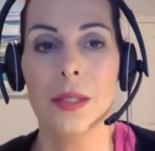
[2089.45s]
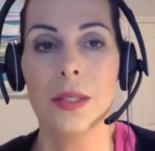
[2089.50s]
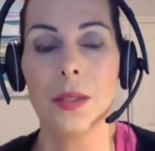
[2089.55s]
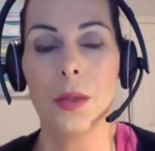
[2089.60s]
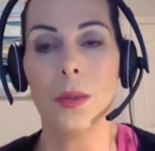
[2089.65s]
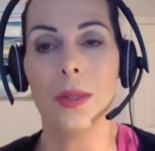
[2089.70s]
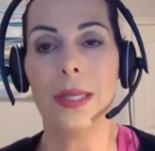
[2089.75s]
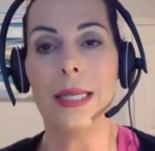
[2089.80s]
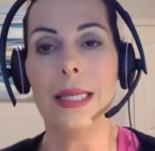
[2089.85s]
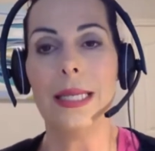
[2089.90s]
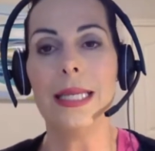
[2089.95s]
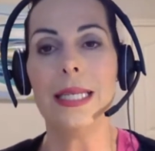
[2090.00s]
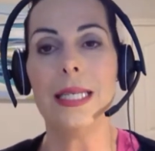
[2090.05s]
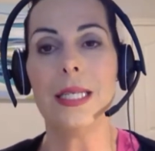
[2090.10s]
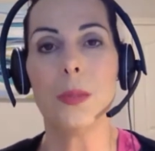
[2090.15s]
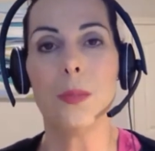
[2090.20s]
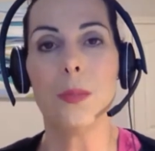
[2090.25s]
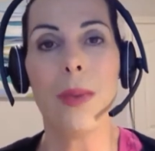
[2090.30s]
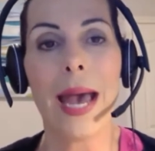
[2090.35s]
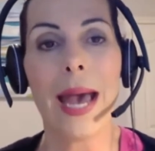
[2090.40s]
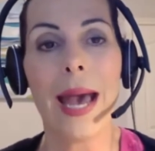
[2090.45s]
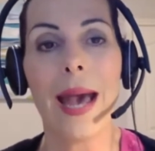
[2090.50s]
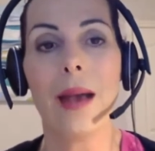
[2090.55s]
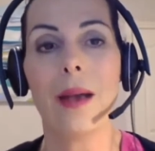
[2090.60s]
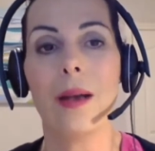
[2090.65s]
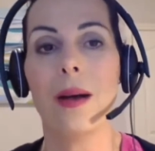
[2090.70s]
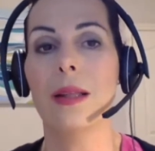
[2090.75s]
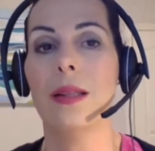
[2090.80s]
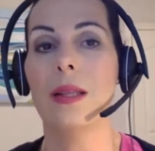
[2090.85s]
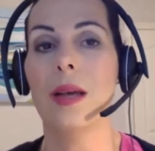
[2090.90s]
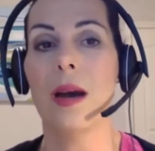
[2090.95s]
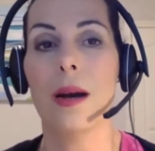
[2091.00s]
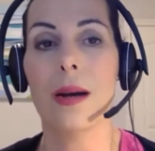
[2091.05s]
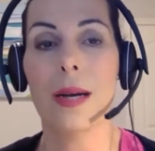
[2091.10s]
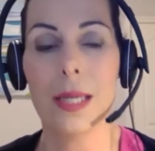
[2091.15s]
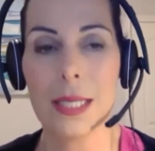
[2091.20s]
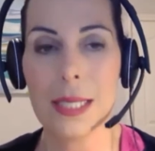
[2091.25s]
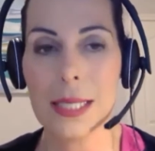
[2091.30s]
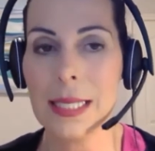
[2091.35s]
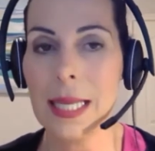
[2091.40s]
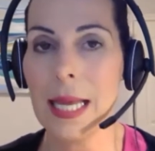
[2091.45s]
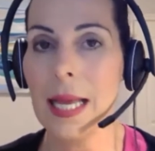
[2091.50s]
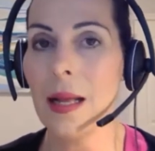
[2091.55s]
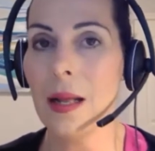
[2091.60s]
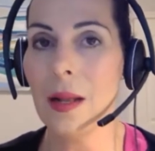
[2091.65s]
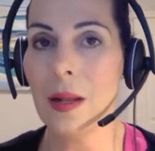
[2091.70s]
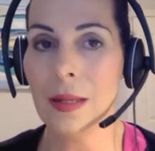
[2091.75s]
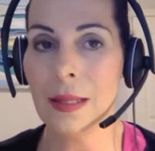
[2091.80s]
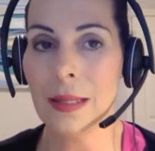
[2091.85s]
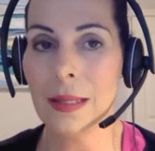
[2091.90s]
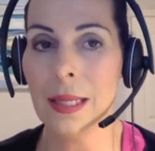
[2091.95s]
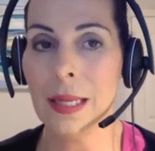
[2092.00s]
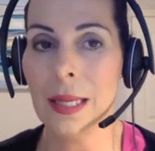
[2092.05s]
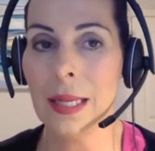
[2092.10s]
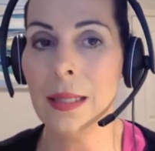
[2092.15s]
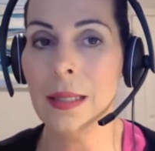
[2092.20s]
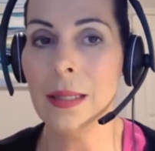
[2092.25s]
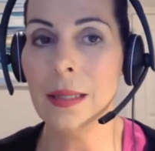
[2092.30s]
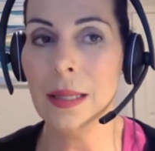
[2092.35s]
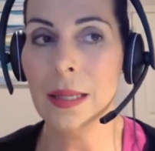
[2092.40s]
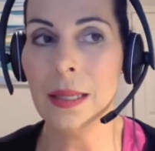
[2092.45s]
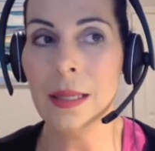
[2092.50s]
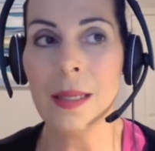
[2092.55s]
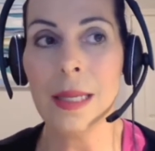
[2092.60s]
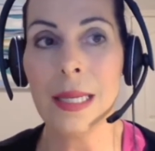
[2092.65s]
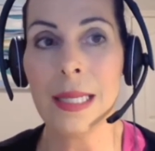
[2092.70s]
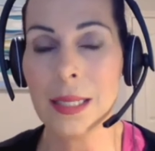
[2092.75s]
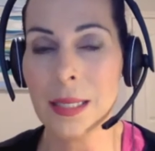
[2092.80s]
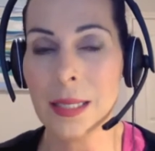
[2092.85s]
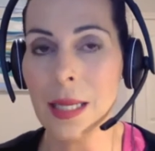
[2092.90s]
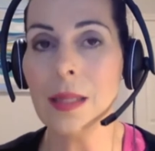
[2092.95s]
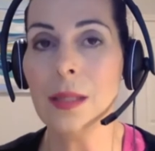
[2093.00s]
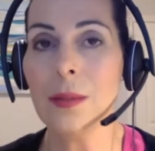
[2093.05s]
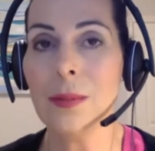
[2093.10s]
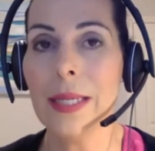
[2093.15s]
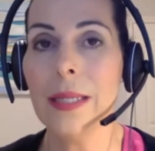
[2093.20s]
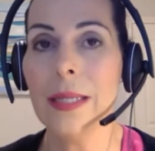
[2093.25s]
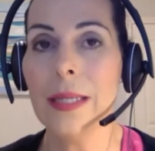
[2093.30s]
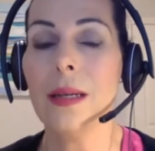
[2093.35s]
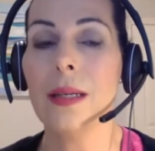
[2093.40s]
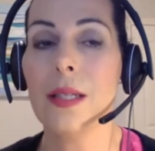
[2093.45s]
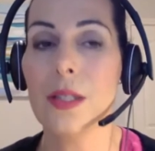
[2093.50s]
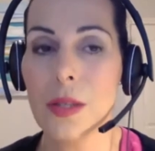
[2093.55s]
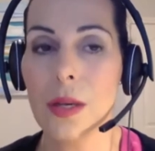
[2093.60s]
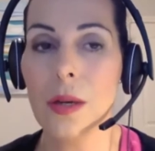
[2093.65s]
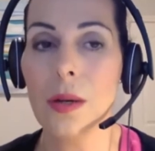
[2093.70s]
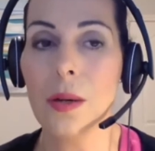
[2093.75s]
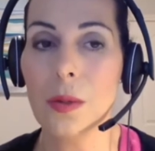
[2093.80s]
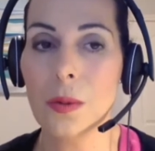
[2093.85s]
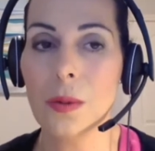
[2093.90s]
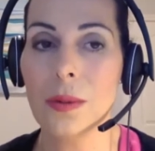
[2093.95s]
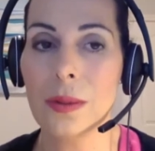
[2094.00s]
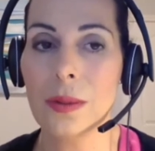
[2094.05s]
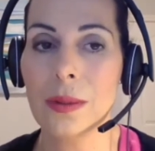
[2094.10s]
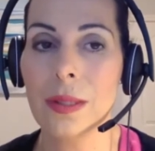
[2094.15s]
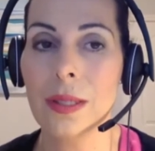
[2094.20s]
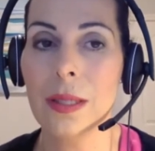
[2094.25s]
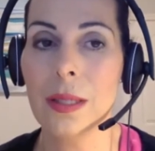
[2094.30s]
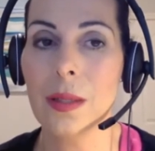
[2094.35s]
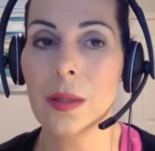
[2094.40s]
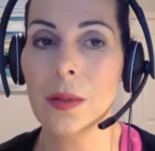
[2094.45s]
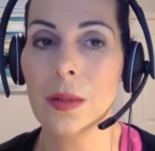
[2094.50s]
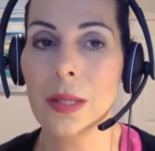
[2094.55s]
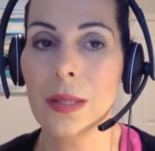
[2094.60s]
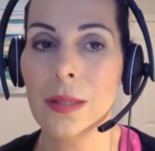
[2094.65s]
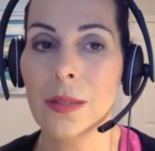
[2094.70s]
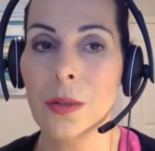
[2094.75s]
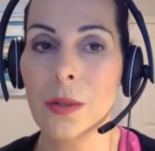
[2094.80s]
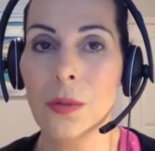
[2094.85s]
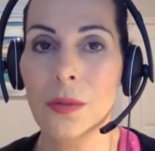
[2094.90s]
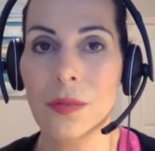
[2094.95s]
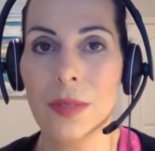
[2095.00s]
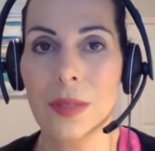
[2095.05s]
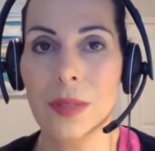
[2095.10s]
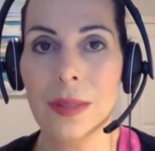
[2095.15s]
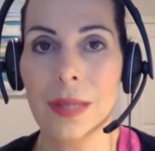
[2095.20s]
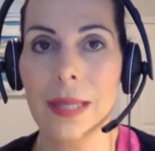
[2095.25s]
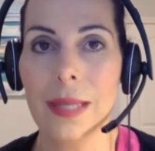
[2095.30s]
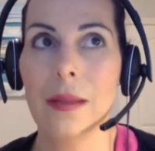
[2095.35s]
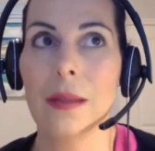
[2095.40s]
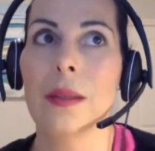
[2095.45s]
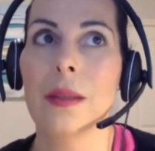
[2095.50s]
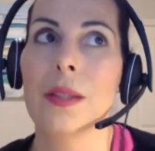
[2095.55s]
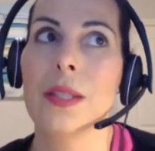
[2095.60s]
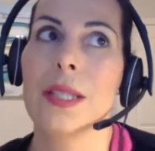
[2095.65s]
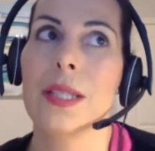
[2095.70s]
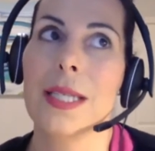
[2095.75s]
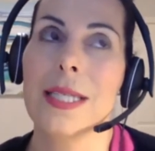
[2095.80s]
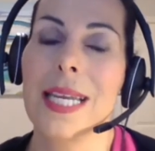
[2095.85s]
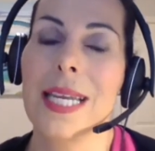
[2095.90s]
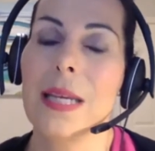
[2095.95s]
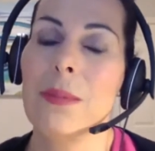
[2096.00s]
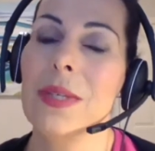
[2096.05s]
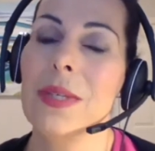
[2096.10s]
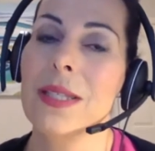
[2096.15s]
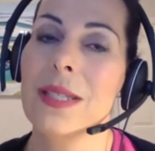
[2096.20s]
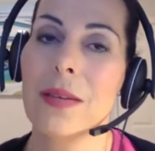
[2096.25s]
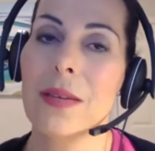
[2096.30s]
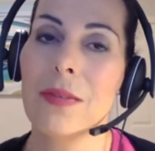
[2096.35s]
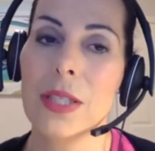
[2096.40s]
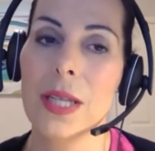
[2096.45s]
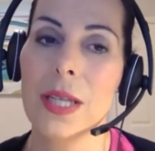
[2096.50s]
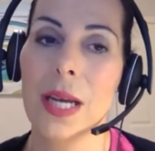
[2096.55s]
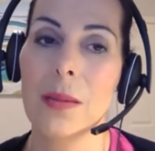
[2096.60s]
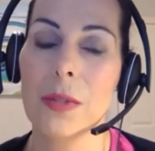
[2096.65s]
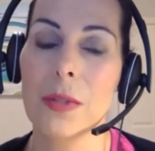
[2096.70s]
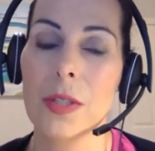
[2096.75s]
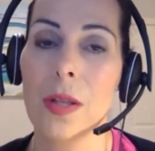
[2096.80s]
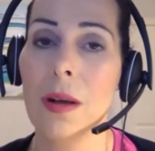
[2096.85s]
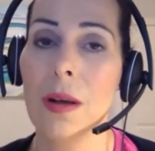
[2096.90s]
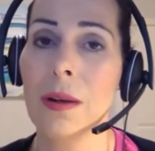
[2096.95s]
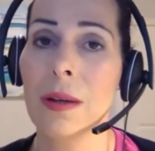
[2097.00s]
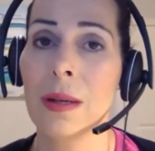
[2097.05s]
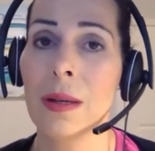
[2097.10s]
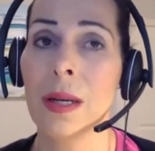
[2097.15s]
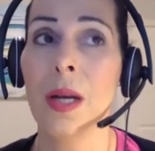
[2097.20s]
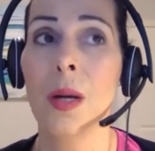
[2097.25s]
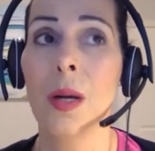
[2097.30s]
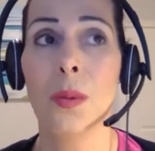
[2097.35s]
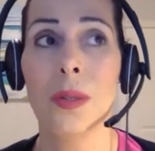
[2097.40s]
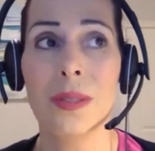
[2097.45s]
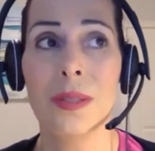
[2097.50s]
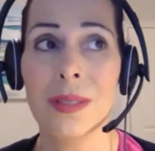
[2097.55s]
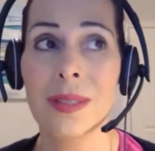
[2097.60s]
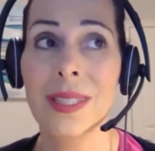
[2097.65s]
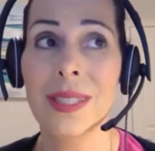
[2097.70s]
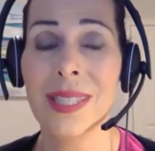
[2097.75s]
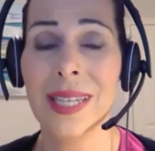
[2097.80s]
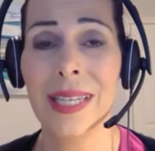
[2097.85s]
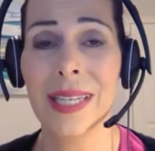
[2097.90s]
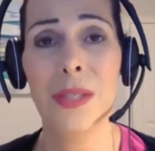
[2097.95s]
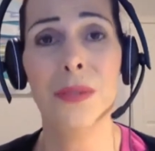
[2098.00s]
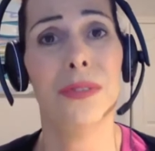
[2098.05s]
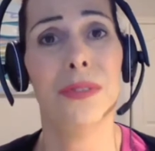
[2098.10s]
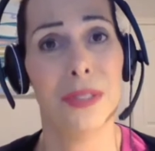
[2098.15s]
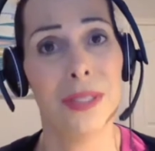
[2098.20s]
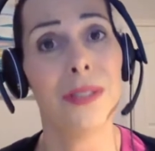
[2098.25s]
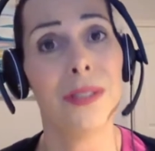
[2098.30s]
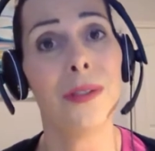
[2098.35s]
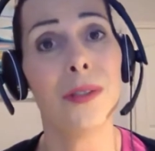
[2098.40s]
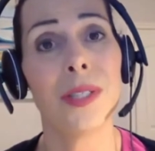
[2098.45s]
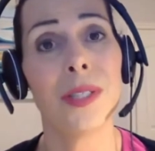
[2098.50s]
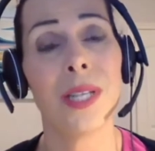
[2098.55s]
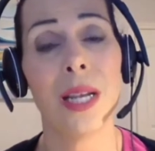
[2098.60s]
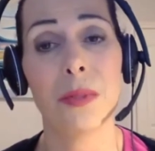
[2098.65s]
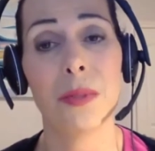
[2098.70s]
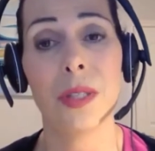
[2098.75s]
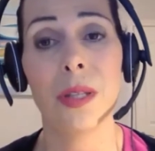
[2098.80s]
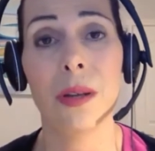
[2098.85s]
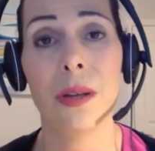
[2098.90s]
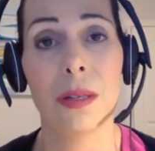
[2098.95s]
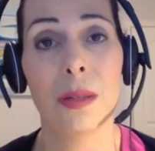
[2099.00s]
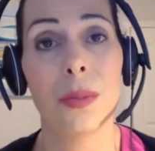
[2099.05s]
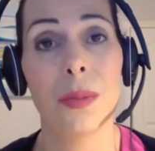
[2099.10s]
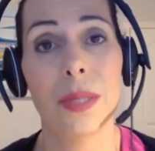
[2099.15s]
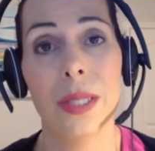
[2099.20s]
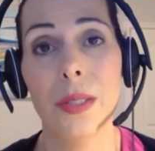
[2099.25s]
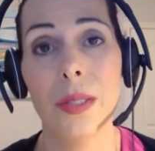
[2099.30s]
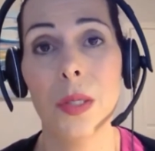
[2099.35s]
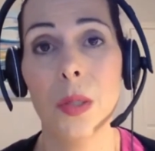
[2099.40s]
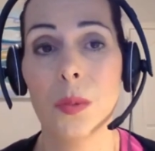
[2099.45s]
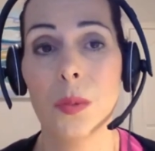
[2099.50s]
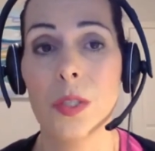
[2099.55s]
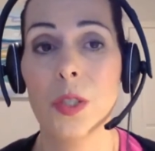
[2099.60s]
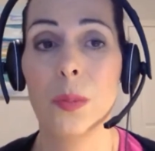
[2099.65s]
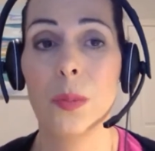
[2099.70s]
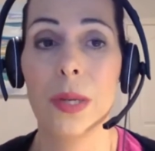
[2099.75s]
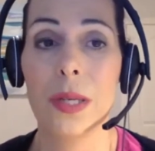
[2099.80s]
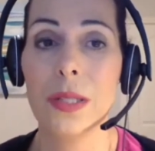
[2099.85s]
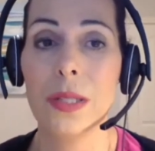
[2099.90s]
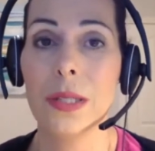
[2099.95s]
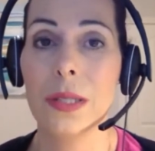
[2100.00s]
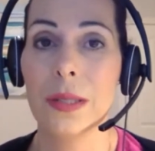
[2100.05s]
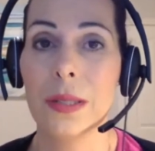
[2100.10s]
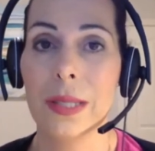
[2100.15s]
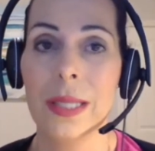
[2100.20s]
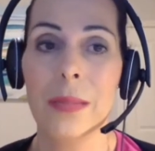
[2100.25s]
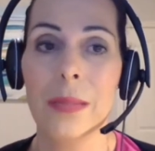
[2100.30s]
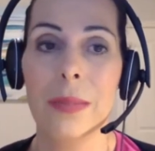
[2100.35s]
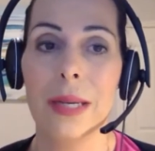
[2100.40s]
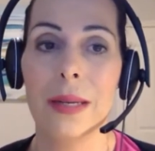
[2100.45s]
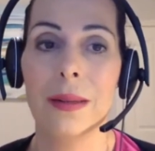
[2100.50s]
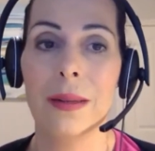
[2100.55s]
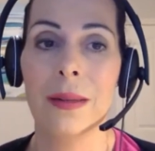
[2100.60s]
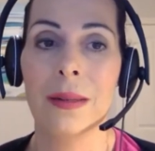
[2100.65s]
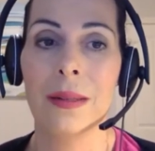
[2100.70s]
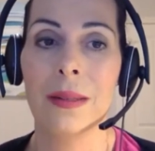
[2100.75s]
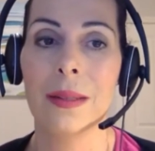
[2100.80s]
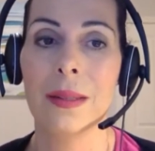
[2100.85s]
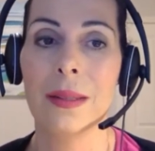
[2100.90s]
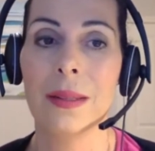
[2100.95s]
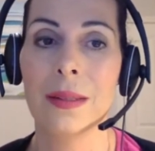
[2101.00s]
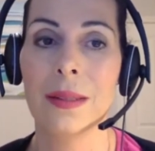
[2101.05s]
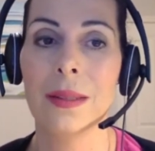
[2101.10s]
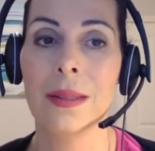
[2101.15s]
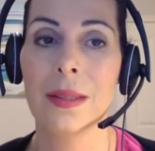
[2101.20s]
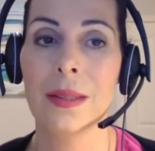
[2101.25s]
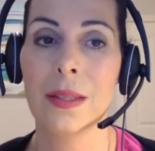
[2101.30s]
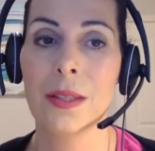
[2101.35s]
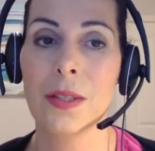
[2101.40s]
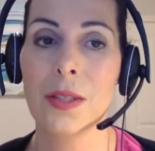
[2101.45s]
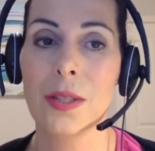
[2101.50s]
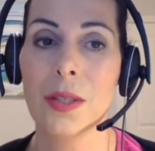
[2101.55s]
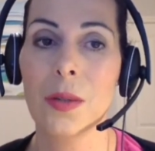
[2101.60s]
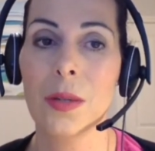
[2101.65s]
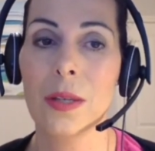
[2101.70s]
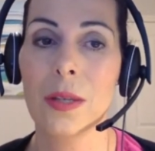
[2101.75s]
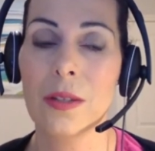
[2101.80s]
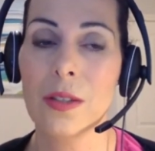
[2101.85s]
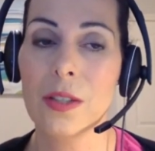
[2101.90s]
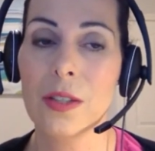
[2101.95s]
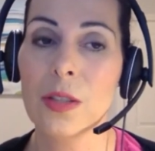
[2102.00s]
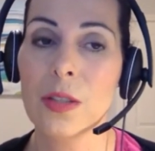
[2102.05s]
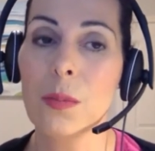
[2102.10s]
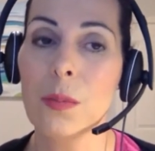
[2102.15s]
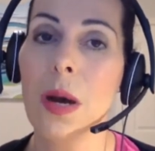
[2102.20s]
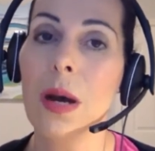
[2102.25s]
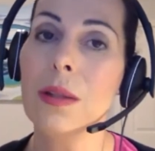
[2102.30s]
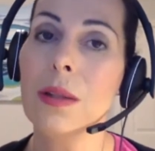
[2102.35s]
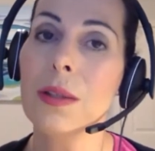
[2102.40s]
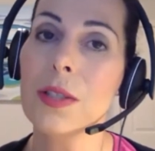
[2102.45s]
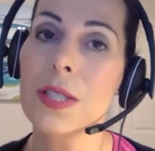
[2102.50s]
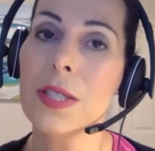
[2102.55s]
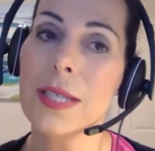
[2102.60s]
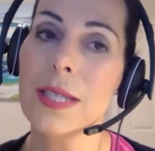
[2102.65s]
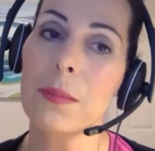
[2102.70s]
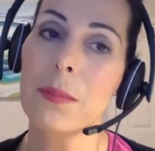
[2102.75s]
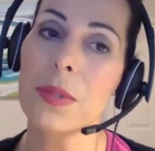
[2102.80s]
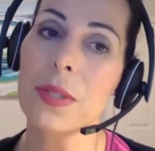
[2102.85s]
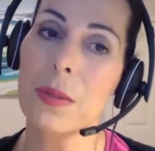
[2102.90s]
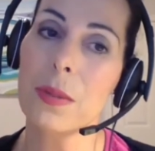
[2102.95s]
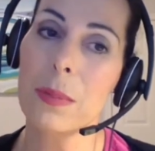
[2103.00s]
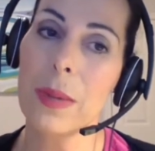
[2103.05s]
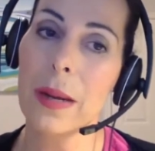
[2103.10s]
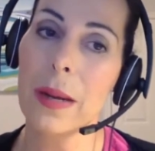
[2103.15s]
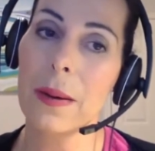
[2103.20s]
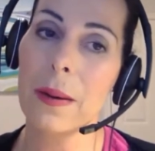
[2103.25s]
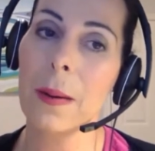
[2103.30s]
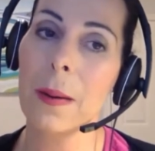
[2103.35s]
ease back on the hard sell and it'll accelerate on its own. You don't feel like, oh, it's going to take me 7 times longer. Well, it's going to take you 0 times longer when they don't respond to your email. So the smaller steps, the better.